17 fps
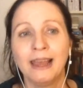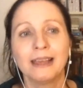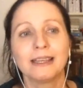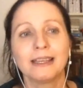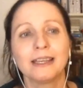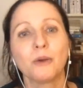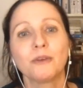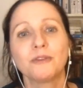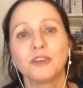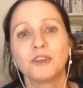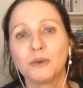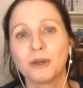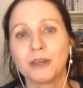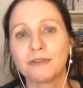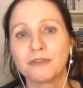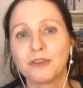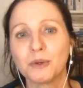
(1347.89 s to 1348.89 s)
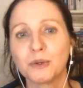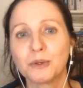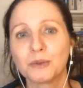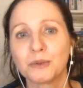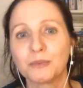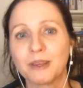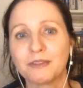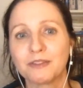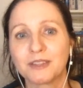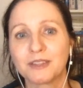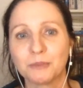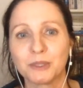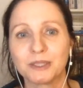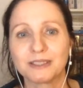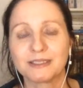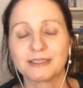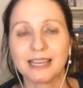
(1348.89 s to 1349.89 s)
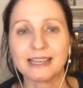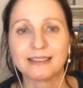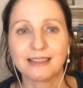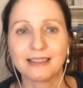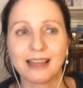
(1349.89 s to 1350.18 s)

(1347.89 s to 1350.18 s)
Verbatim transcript: you know if you if you're if someone's sitting